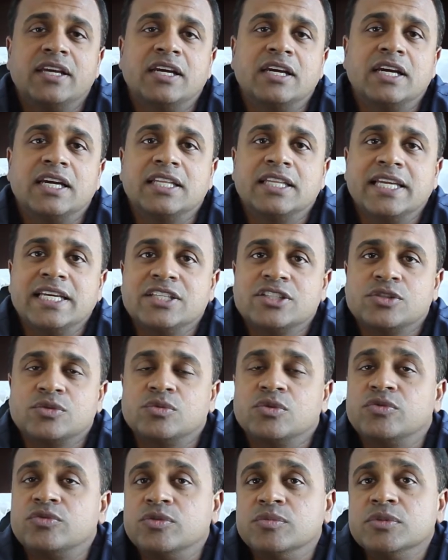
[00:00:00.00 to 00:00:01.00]
A laser
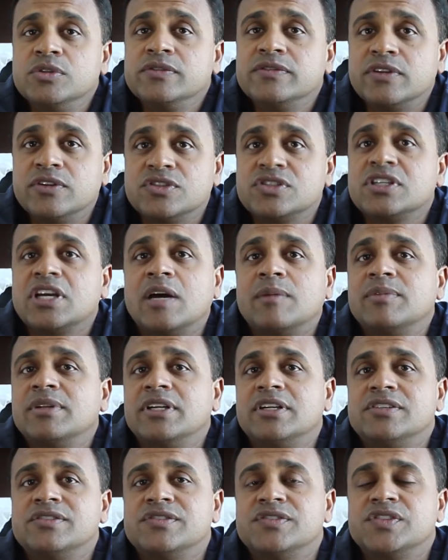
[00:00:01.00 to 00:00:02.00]
will remove those top
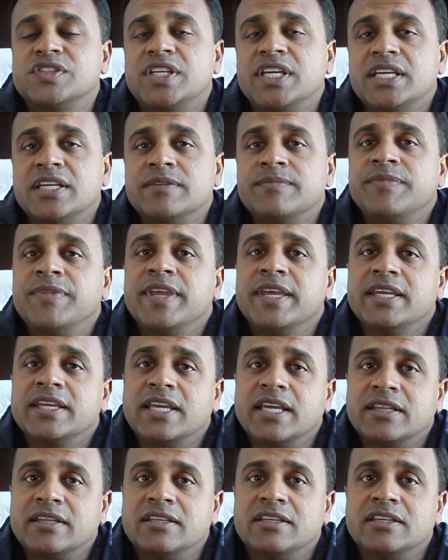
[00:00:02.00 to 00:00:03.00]
layers of skin,
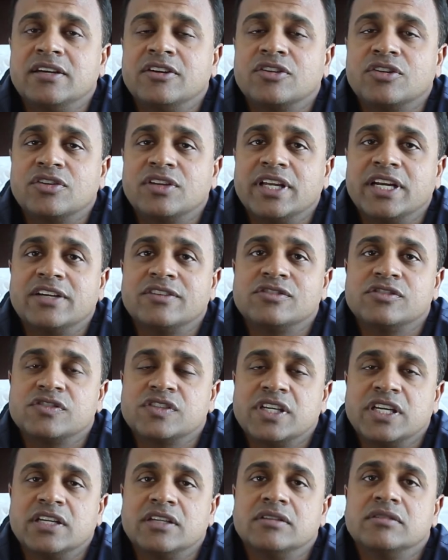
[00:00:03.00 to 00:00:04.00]
get the younger layers of
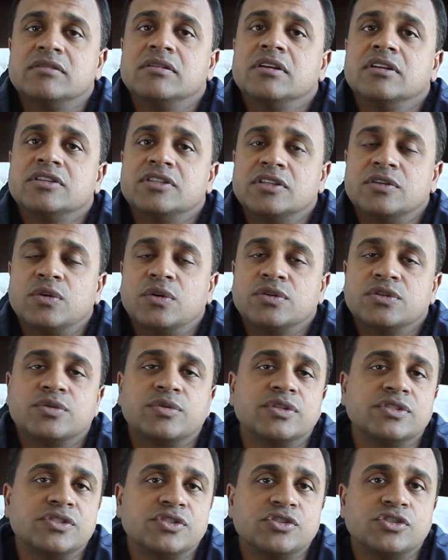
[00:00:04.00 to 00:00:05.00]
skin to grow
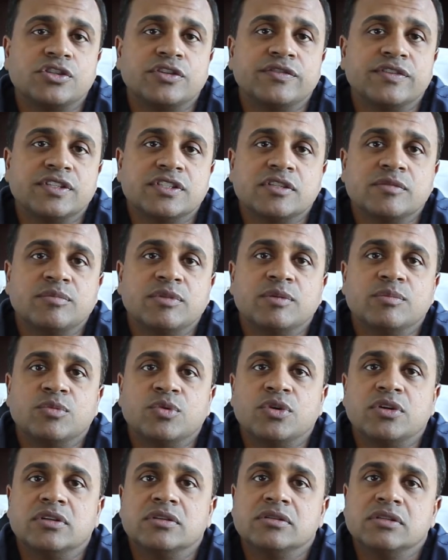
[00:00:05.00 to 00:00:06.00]
towards the surface and be
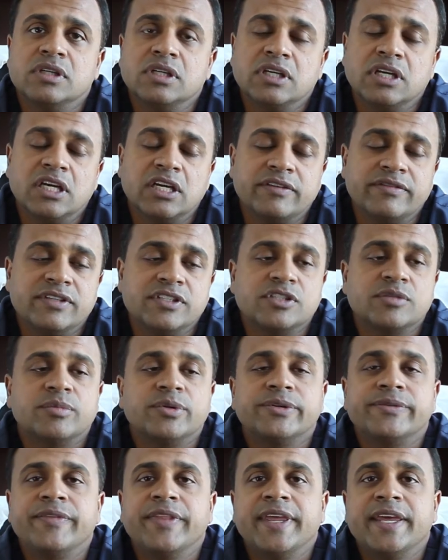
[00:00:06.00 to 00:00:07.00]
more
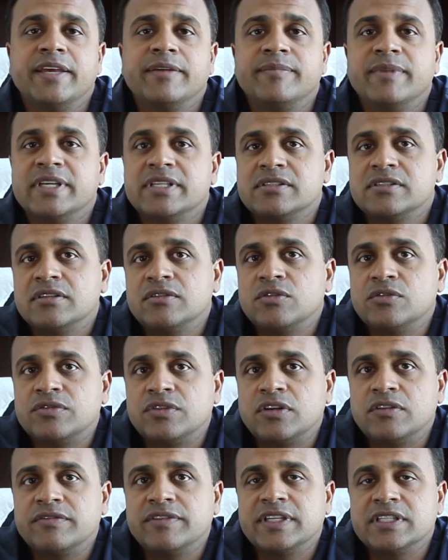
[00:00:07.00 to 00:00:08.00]
visible, makes the
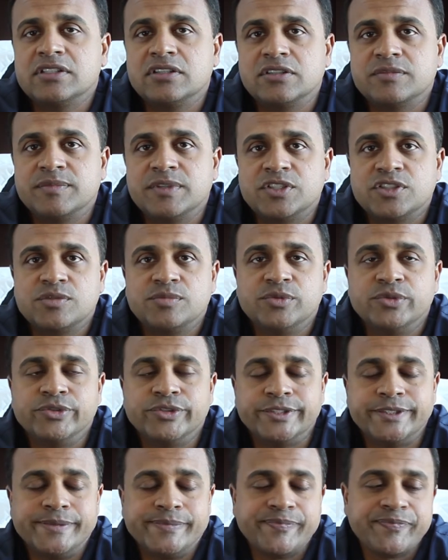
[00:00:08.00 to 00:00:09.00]
overall face look much
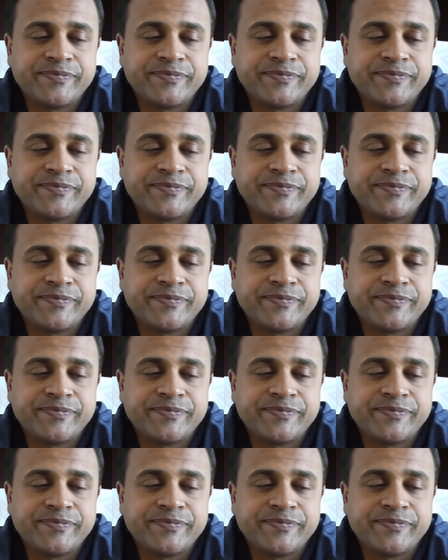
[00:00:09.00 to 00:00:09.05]
smoother.